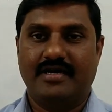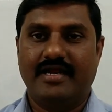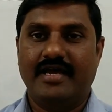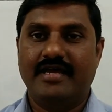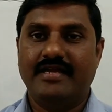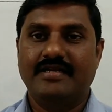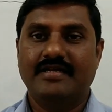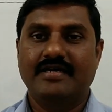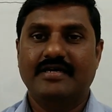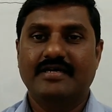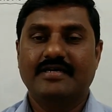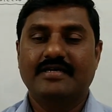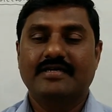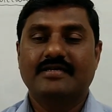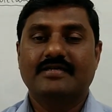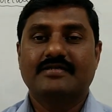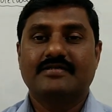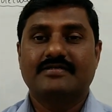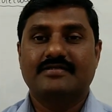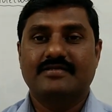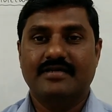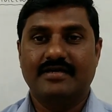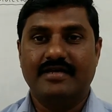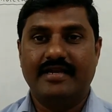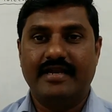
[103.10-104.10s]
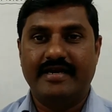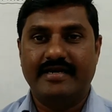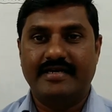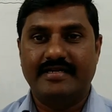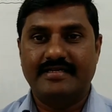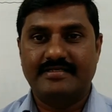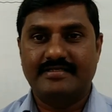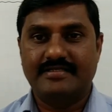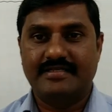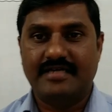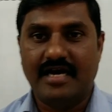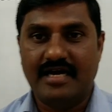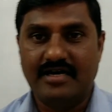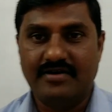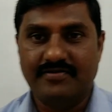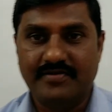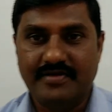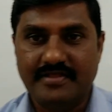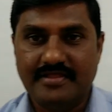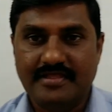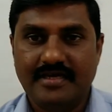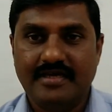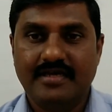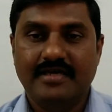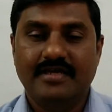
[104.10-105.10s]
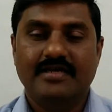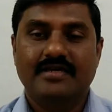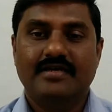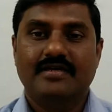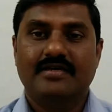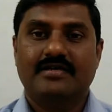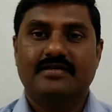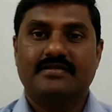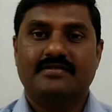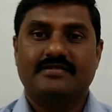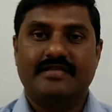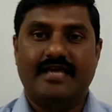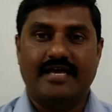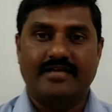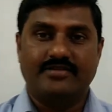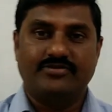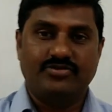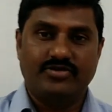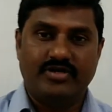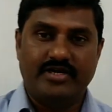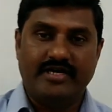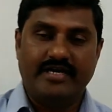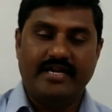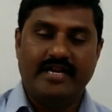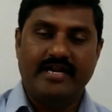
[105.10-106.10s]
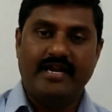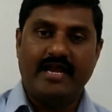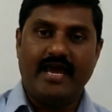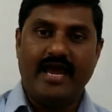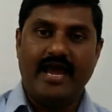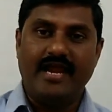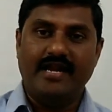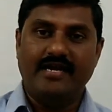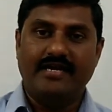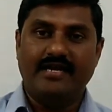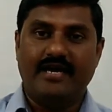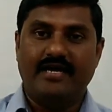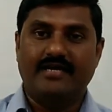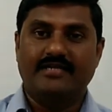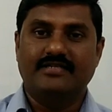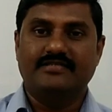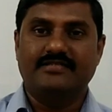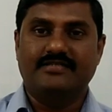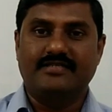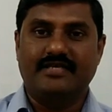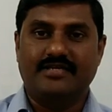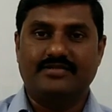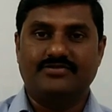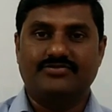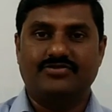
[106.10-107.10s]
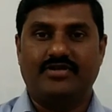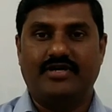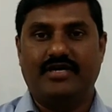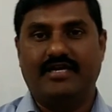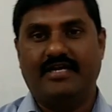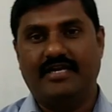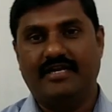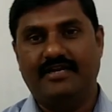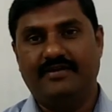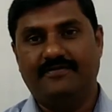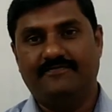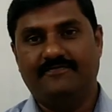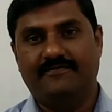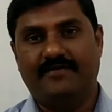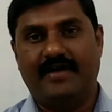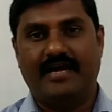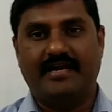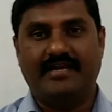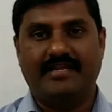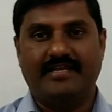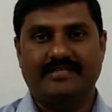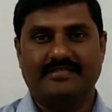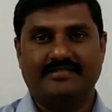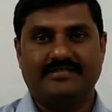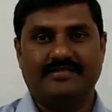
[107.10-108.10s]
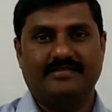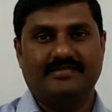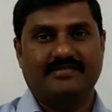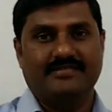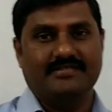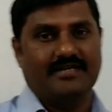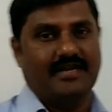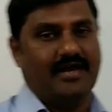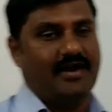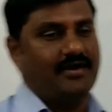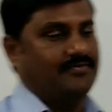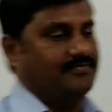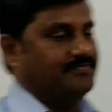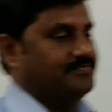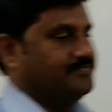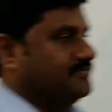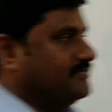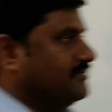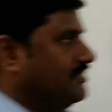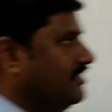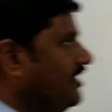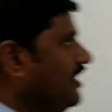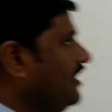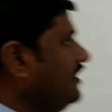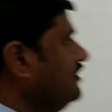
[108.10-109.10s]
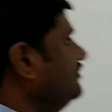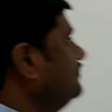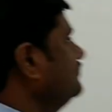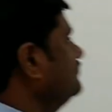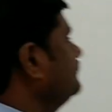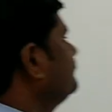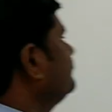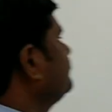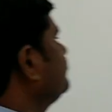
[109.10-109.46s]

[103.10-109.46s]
right? So let us start with the saturated and unsaturated fatty acids now, right?